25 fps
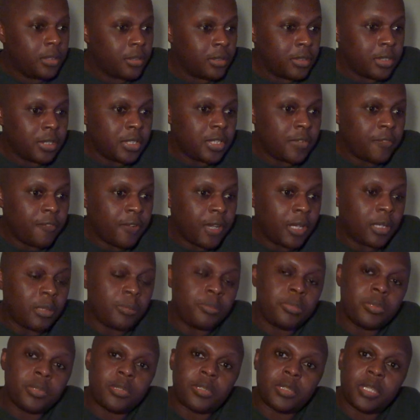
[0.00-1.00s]
the
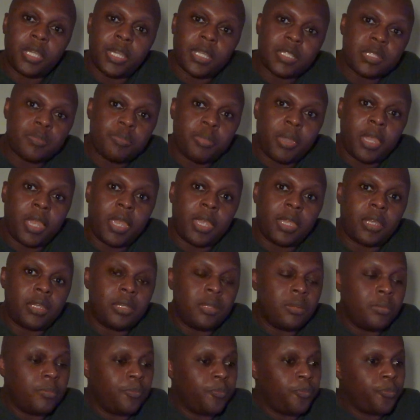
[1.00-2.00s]
developer gets
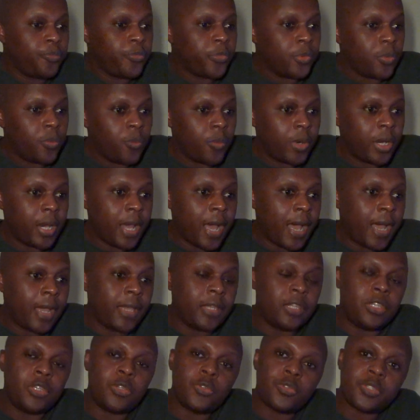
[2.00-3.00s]
paid when I
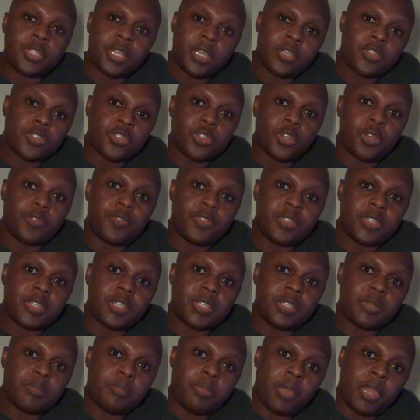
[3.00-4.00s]
use their
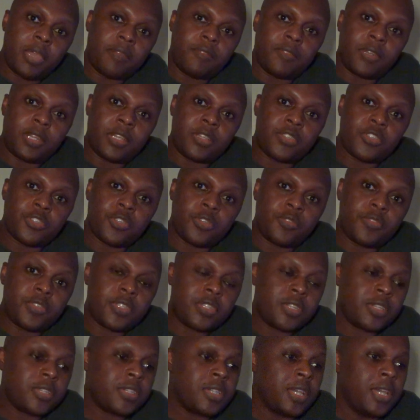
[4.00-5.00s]
services and pay for their
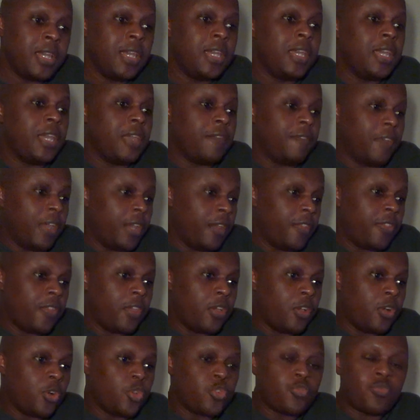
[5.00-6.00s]
services. If
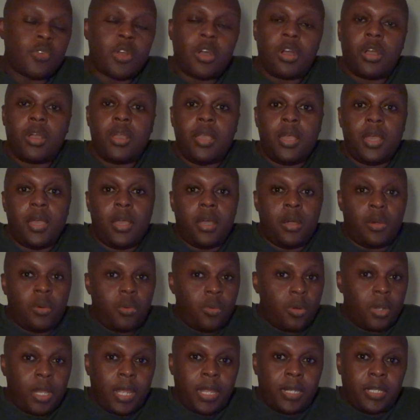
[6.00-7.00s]
anything goes wrong,
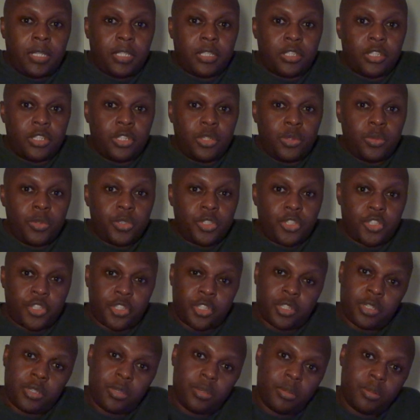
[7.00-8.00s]
all I need to do is
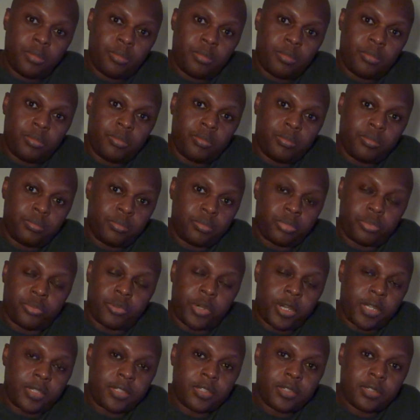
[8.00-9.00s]
just
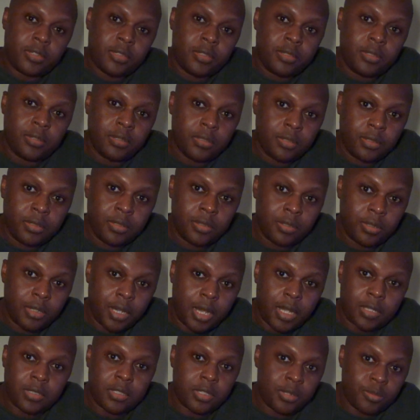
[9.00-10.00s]
press
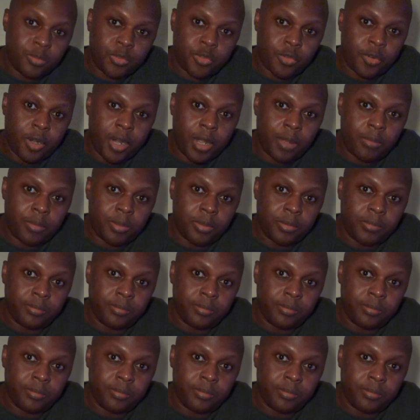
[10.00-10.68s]
unsubscribe.